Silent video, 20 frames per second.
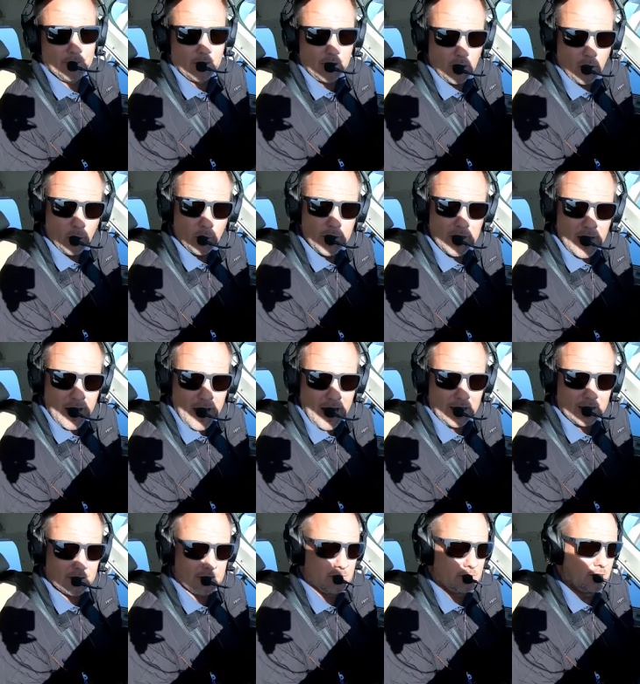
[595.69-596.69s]
The
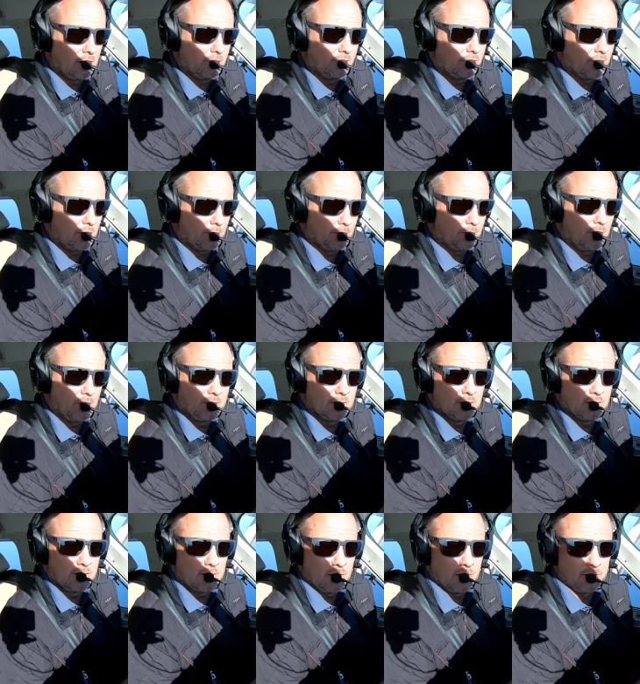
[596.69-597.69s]
Kodiak is another airplane
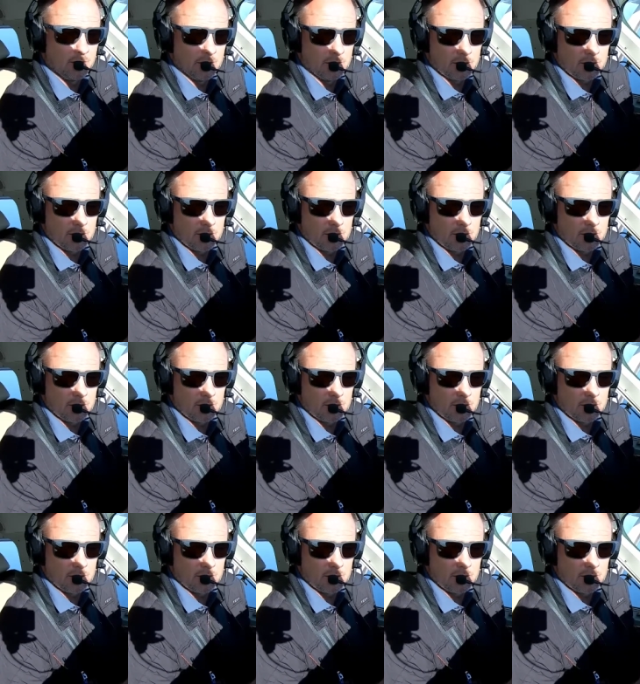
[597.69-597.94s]
that's in